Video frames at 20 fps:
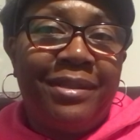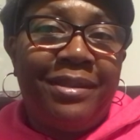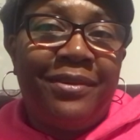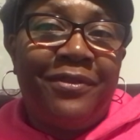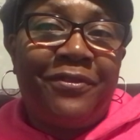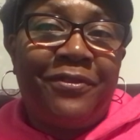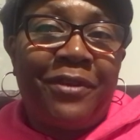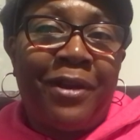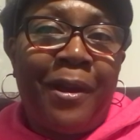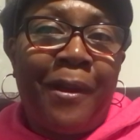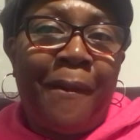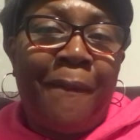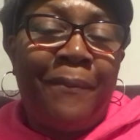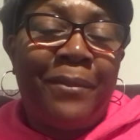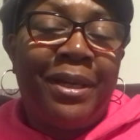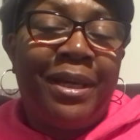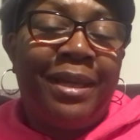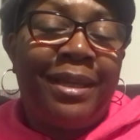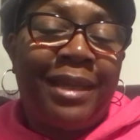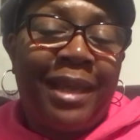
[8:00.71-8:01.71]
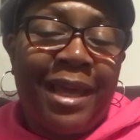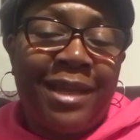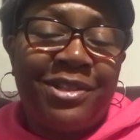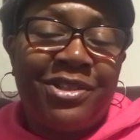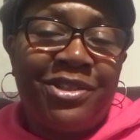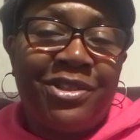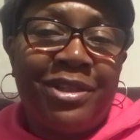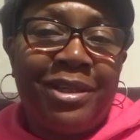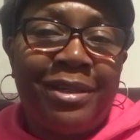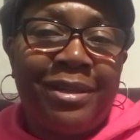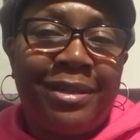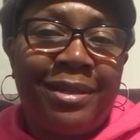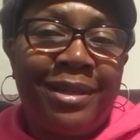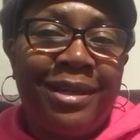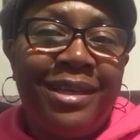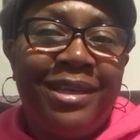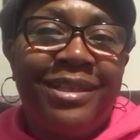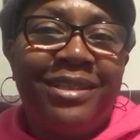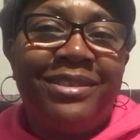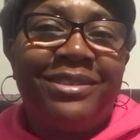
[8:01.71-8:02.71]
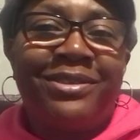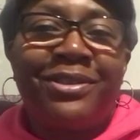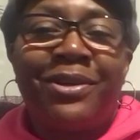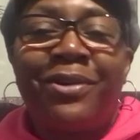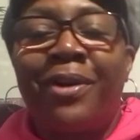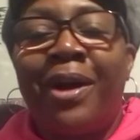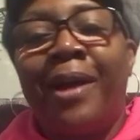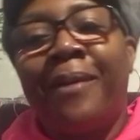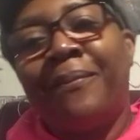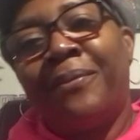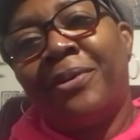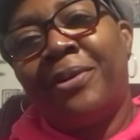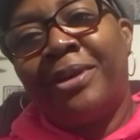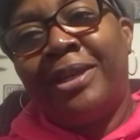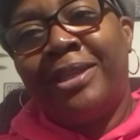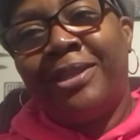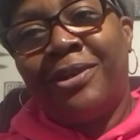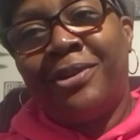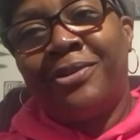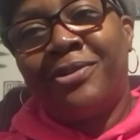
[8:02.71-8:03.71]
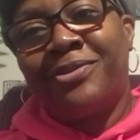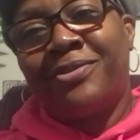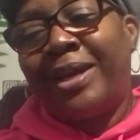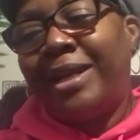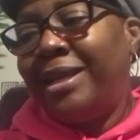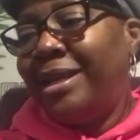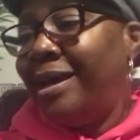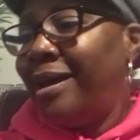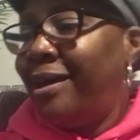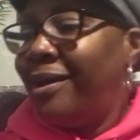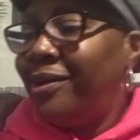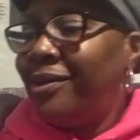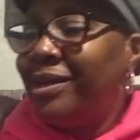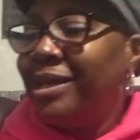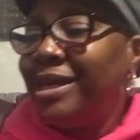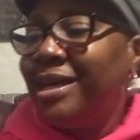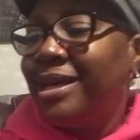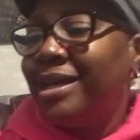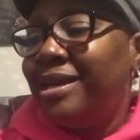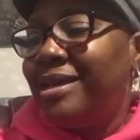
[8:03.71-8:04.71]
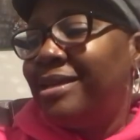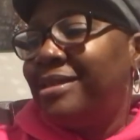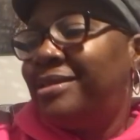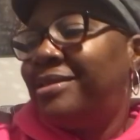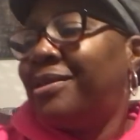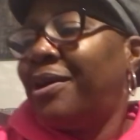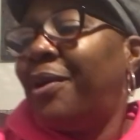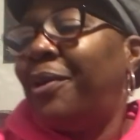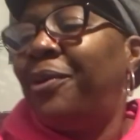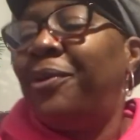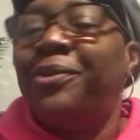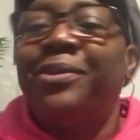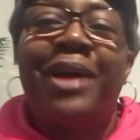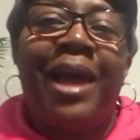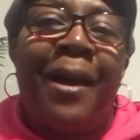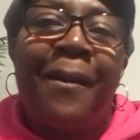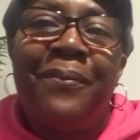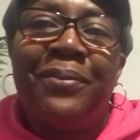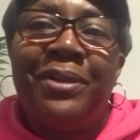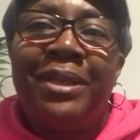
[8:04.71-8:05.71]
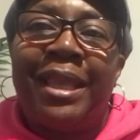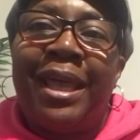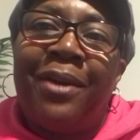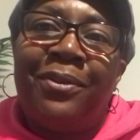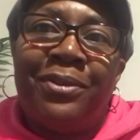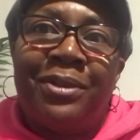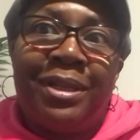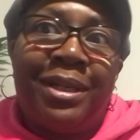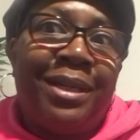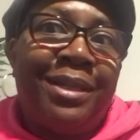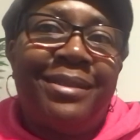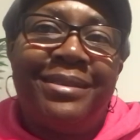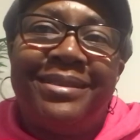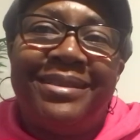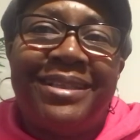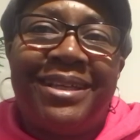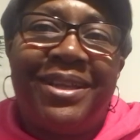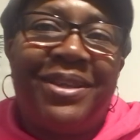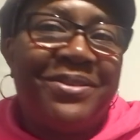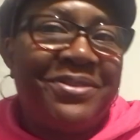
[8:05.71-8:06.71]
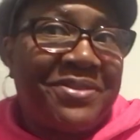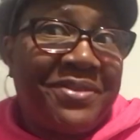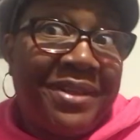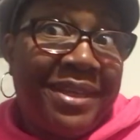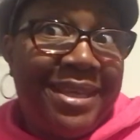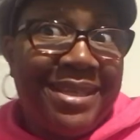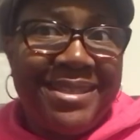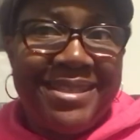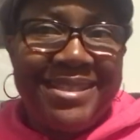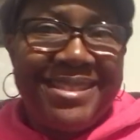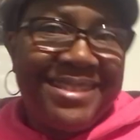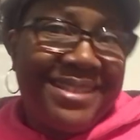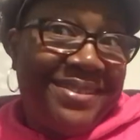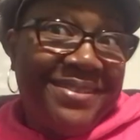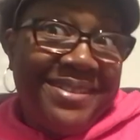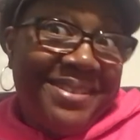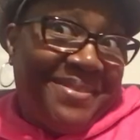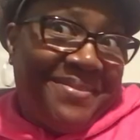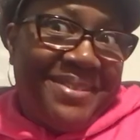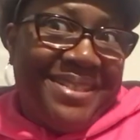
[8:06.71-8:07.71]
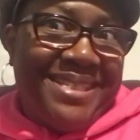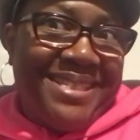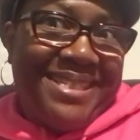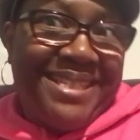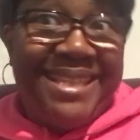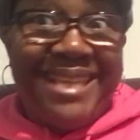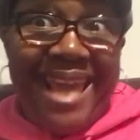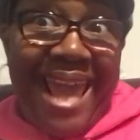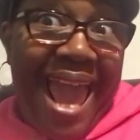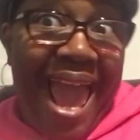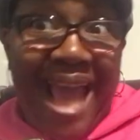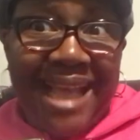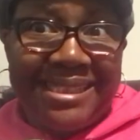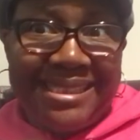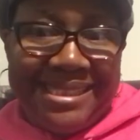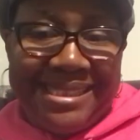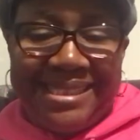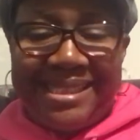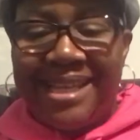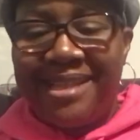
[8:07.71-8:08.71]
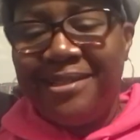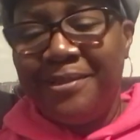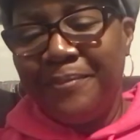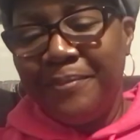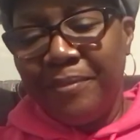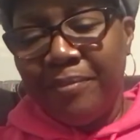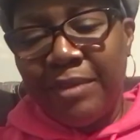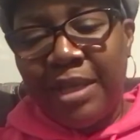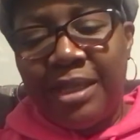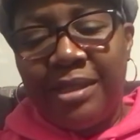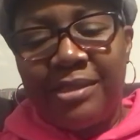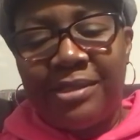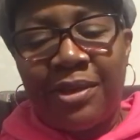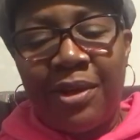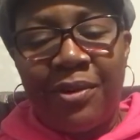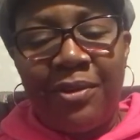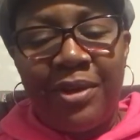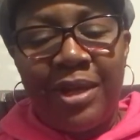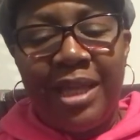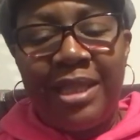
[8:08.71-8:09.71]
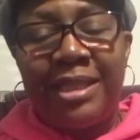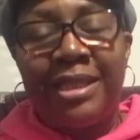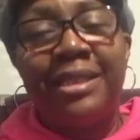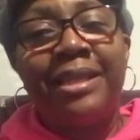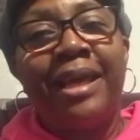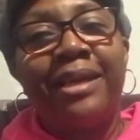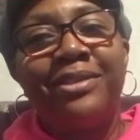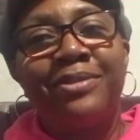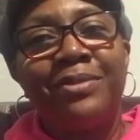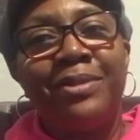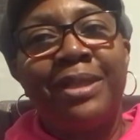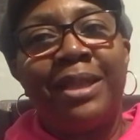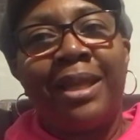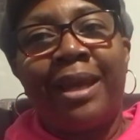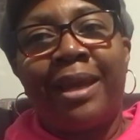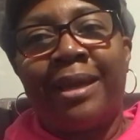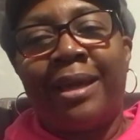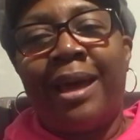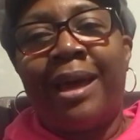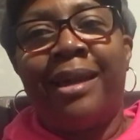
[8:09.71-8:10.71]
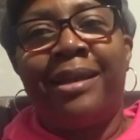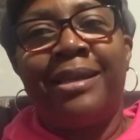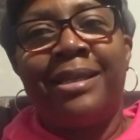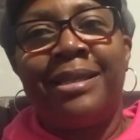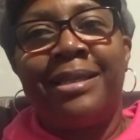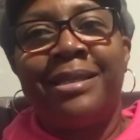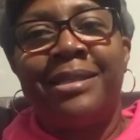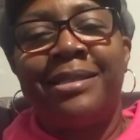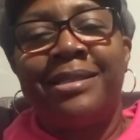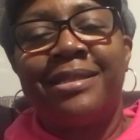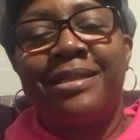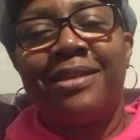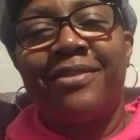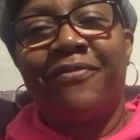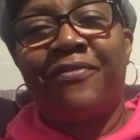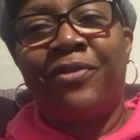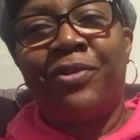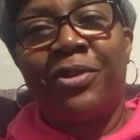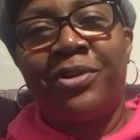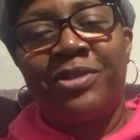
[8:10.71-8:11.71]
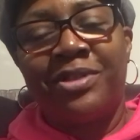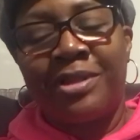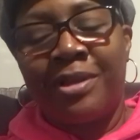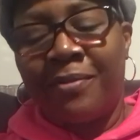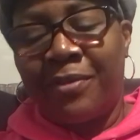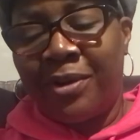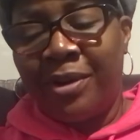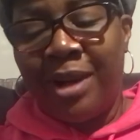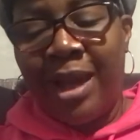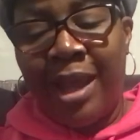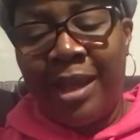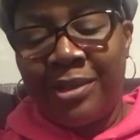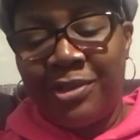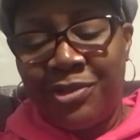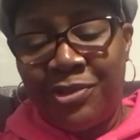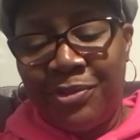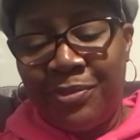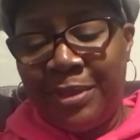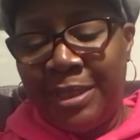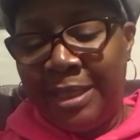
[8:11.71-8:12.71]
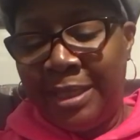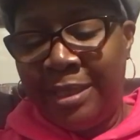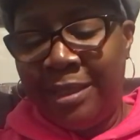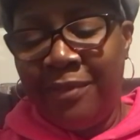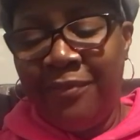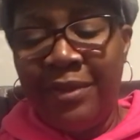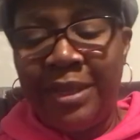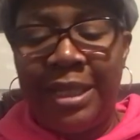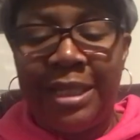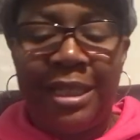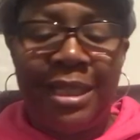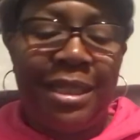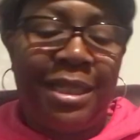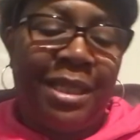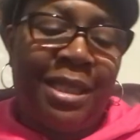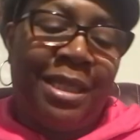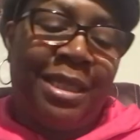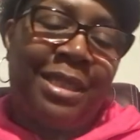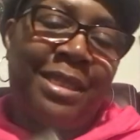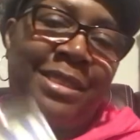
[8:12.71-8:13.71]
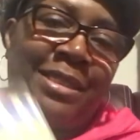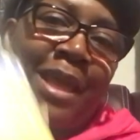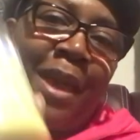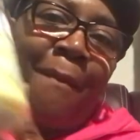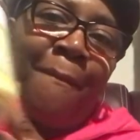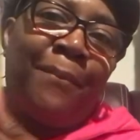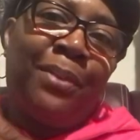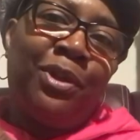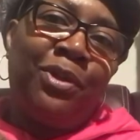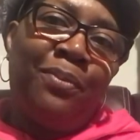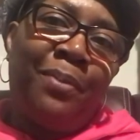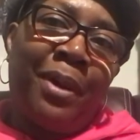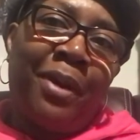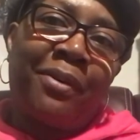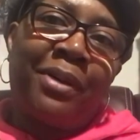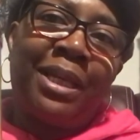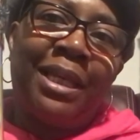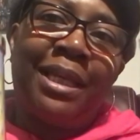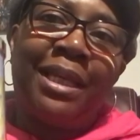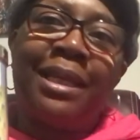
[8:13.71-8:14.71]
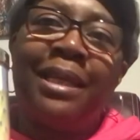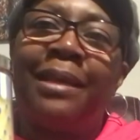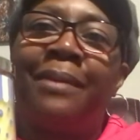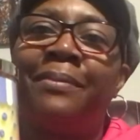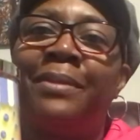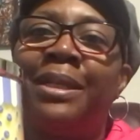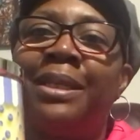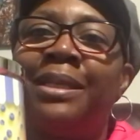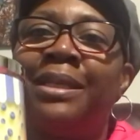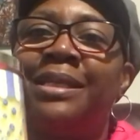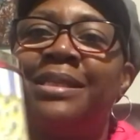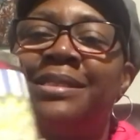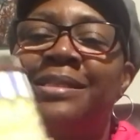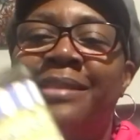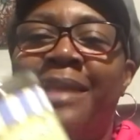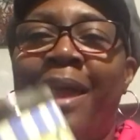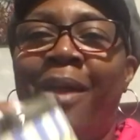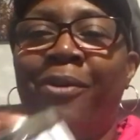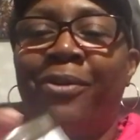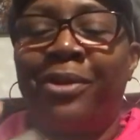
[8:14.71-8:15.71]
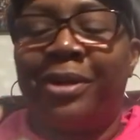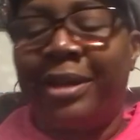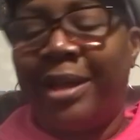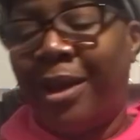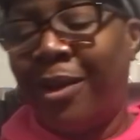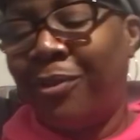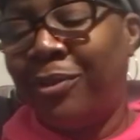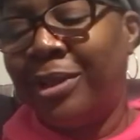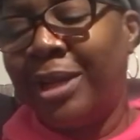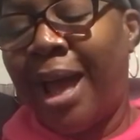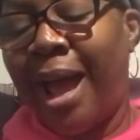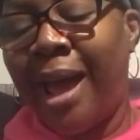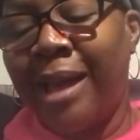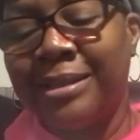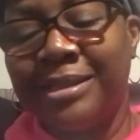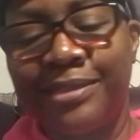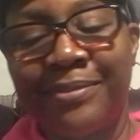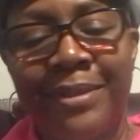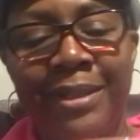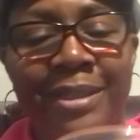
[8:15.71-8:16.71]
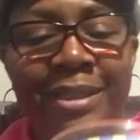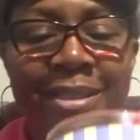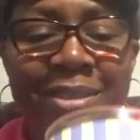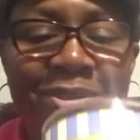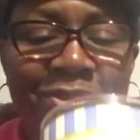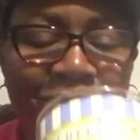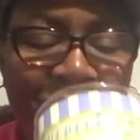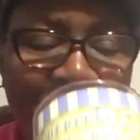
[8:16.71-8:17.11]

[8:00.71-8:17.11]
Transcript: from last year. So I'm burning those right now. So I put that one on the closer it gets to Christmas. Yes. So the next one that I got is for summer, I do believe, and it is blueberry lemon sour. Now, when I smelled this